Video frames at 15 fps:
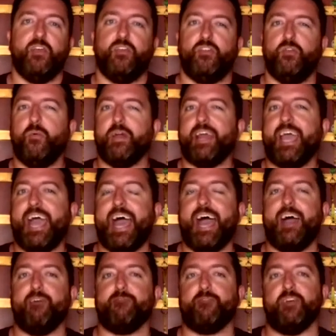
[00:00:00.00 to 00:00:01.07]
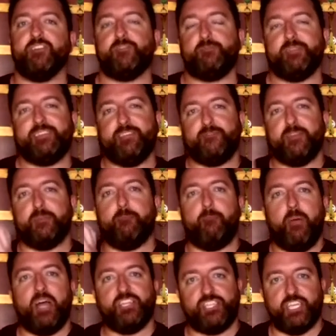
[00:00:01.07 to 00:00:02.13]
you want to have a specific
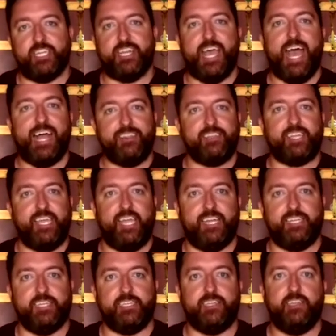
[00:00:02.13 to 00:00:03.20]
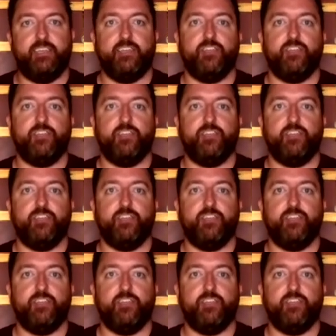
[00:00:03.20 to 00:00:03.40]
budget allocated